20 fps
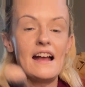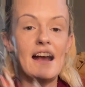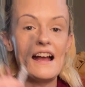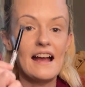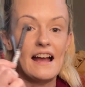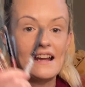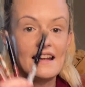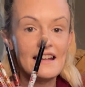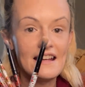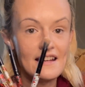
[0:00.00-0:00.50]

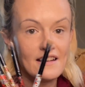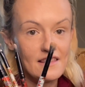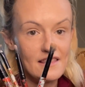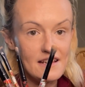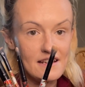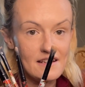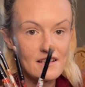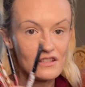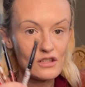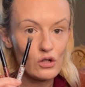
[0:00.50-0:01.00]
I needed
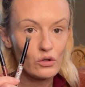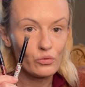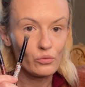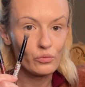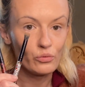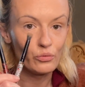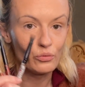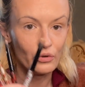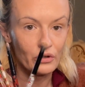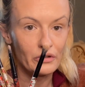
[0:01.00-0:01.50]
these
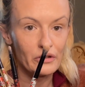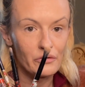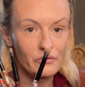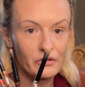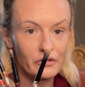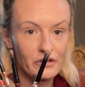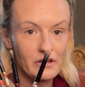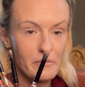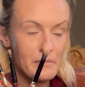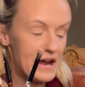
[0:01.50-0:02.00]
really,
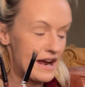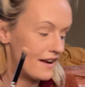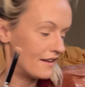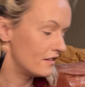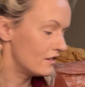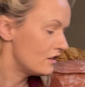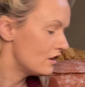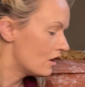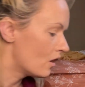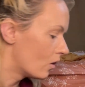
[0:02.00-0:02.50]
really bad.
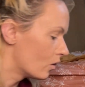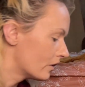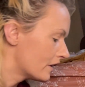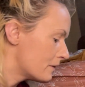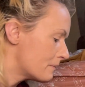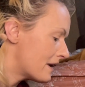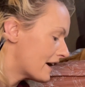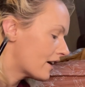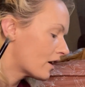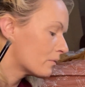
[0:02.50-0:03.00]
The only
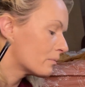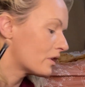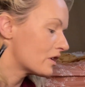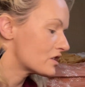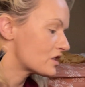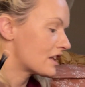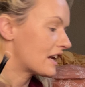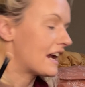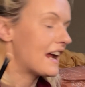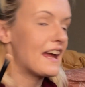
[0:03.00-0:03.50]
makeup brush
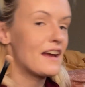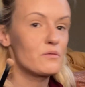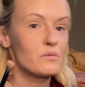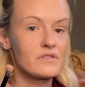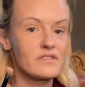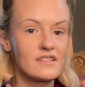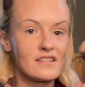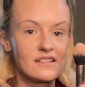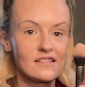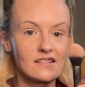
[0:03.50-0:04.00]
that I had was
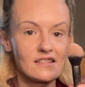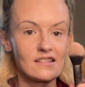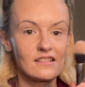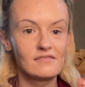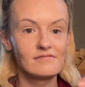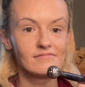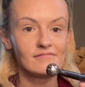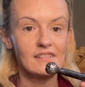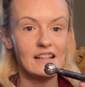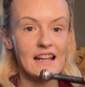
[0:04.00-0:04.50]
this.
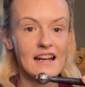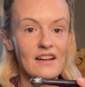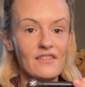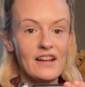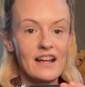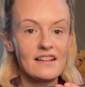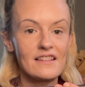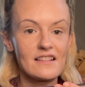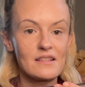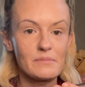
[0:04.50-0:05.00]
And I've
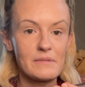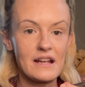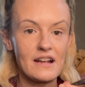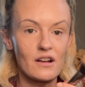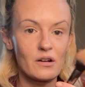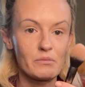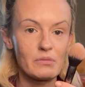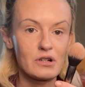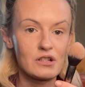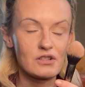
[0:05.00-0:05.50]
had this
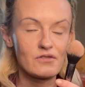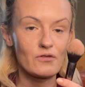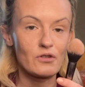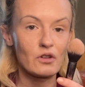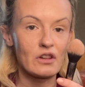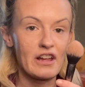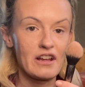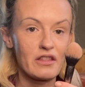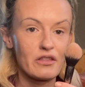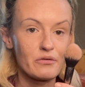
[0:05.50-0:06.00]
makeup brush for
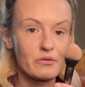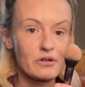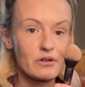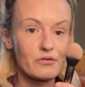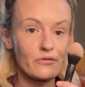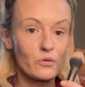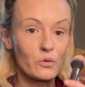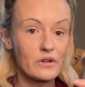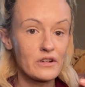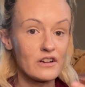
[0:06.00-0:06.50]
like 3 or
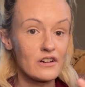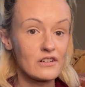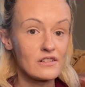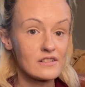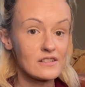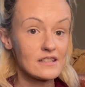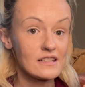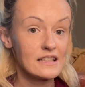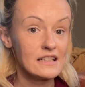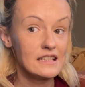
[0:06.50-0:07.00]
4
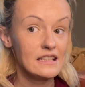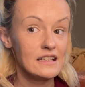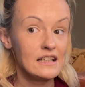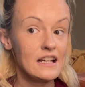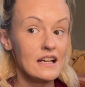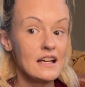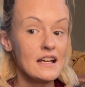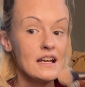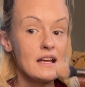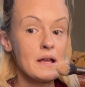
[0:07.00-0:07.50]
years,
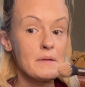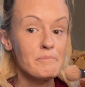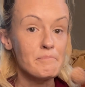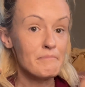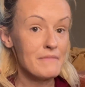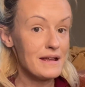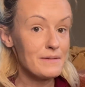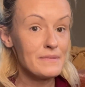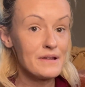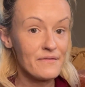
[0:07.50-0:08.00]

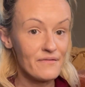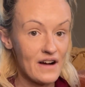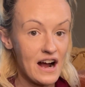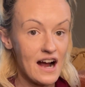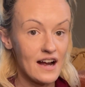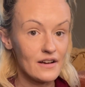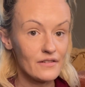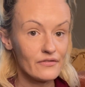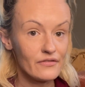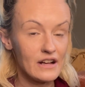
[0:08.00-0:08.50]
maybe
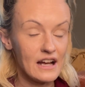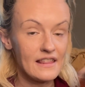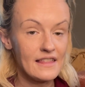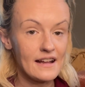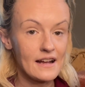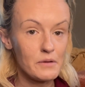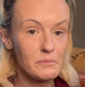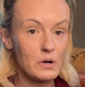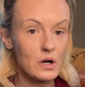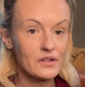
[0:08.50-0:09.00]
5. I think
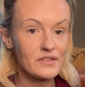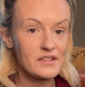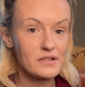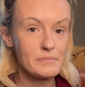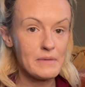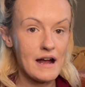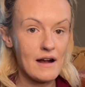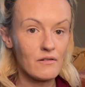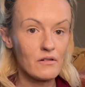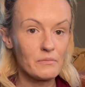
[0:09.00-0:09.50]
I bought this
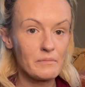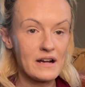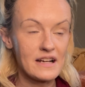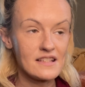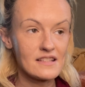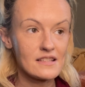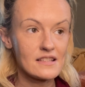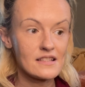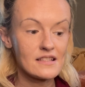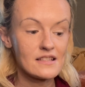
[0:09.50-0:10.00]
back when
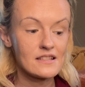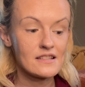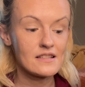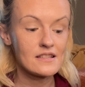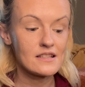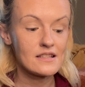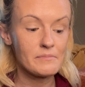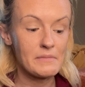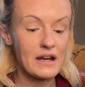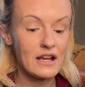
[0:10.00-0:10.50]

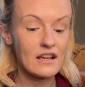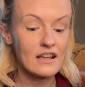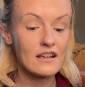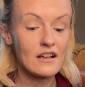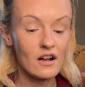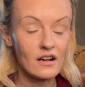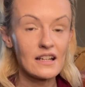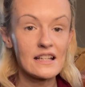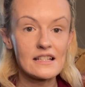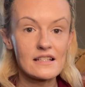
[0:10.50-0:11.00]
my
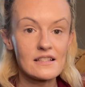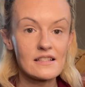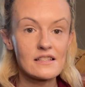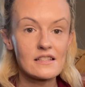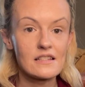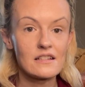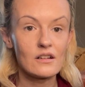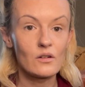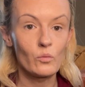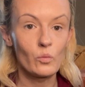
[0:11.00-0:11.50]

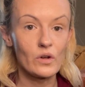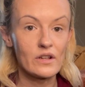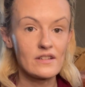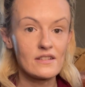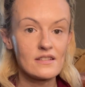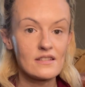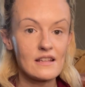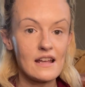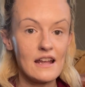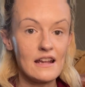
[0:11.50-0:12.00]
youngest
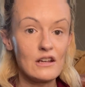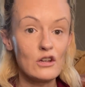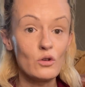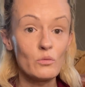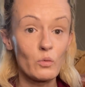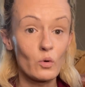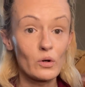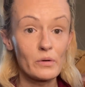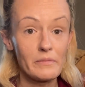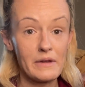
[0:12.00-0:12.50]
was a
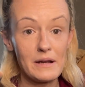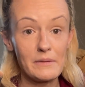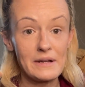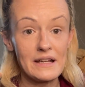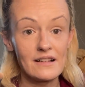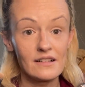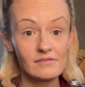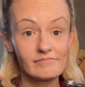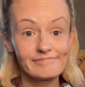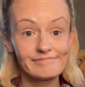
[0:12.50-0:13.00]
newborn
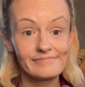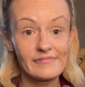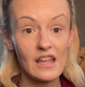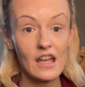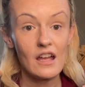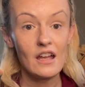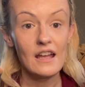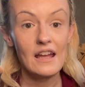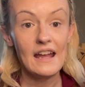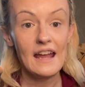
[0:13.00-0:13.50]
baby.
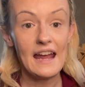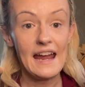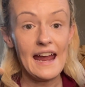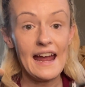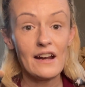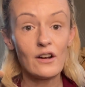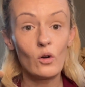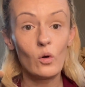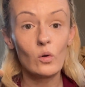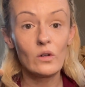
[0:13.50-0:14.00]
It had
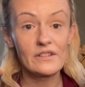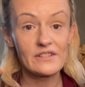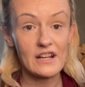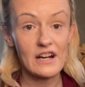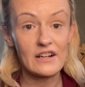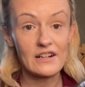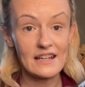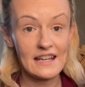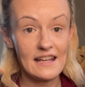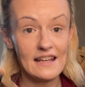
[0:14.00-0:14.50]
a whole
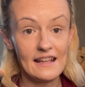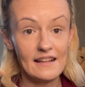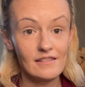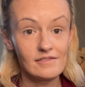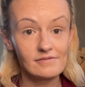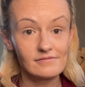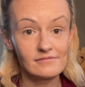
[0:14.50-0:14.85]
entire kit.